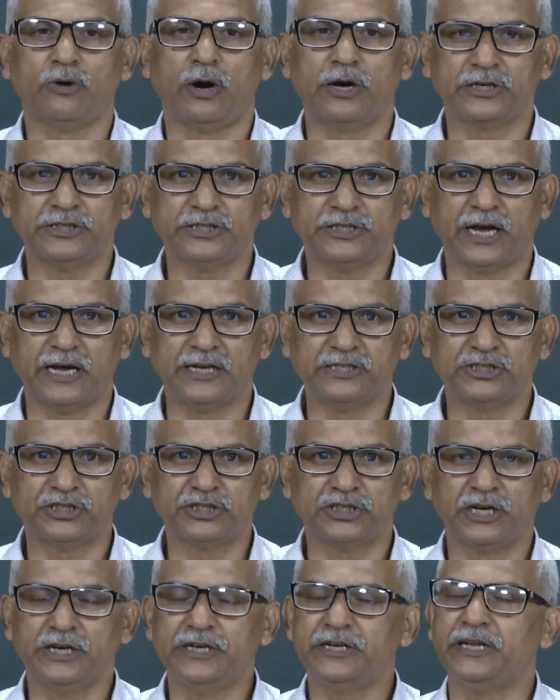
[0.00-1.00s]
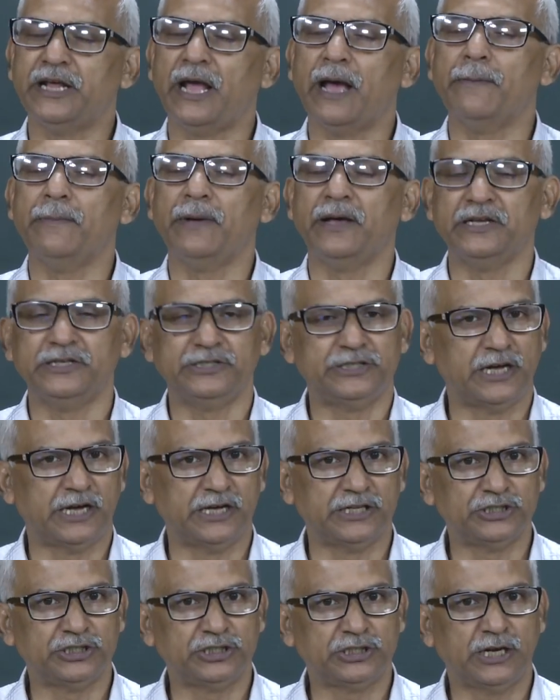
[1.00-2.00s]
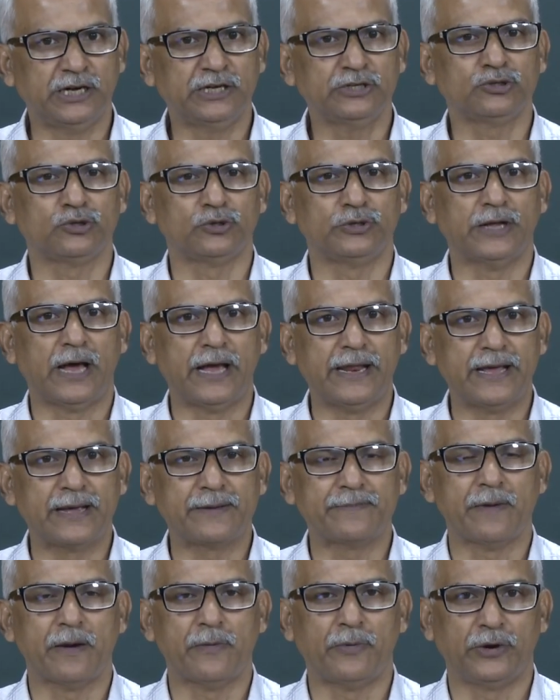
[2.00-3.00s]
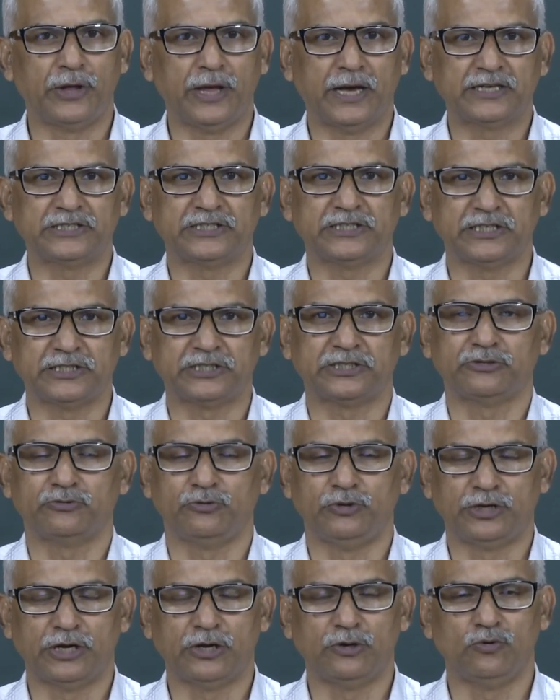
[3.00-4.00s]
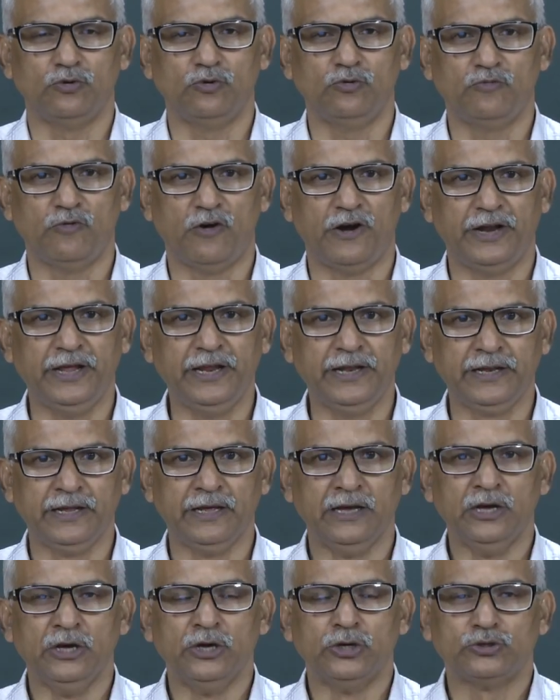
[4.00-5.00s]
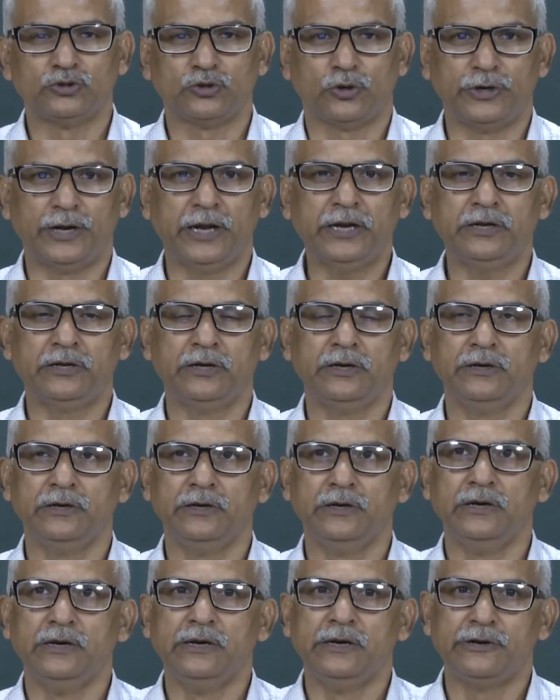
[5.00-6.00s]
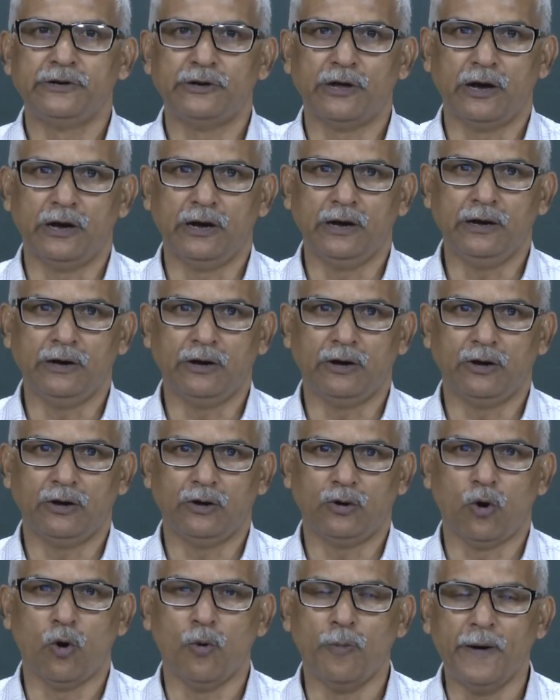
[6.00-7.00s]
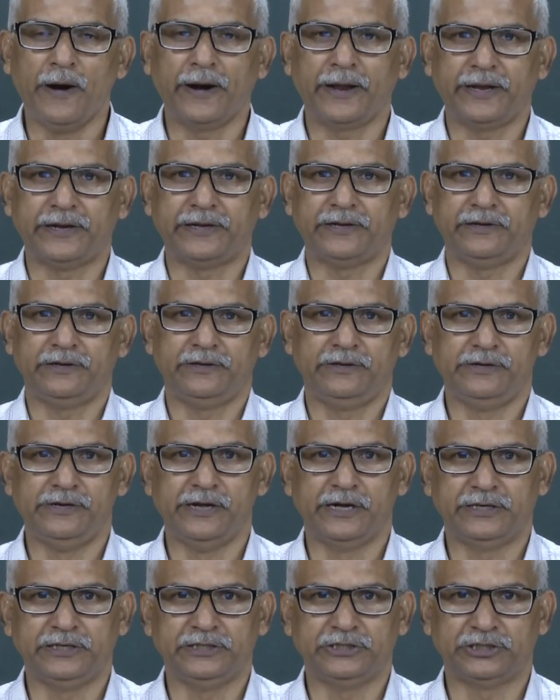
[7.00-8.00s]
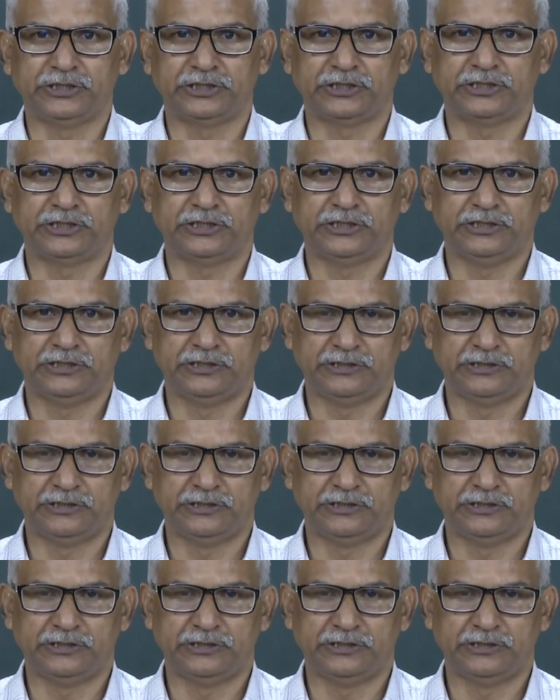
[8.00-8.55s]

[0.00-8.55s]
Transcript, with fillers: what is the answer DMA is the answer. So, direct memory access we can look for it. So, that the overhead that is